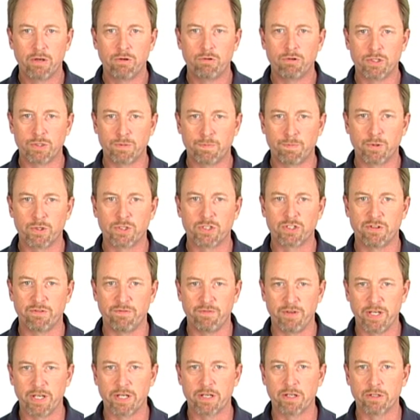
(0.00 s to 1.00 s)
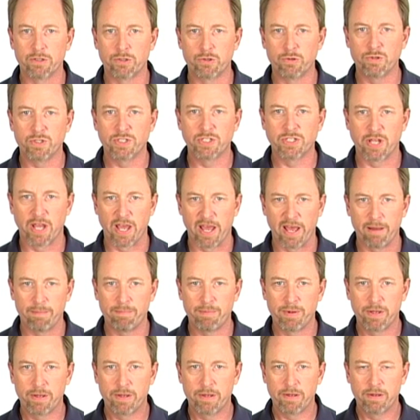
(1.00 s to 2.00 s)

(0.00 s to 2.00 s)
which push the vehicle to a stop.